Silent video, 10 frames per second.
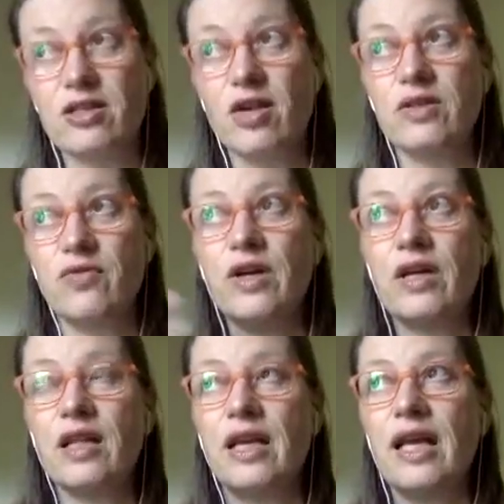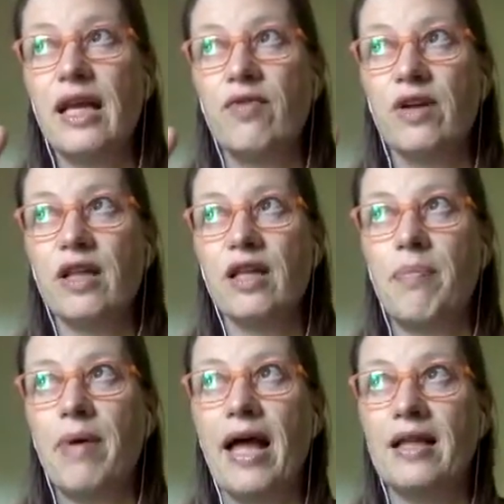So it really
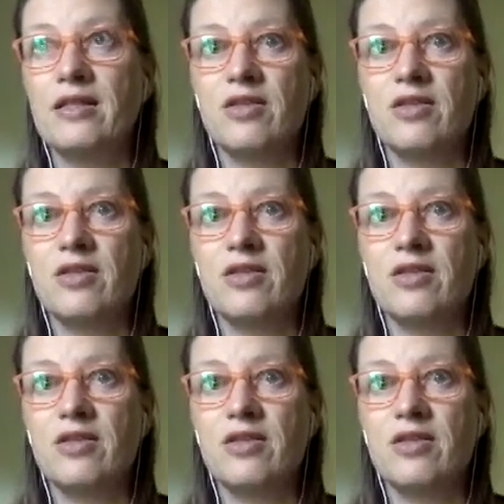depends.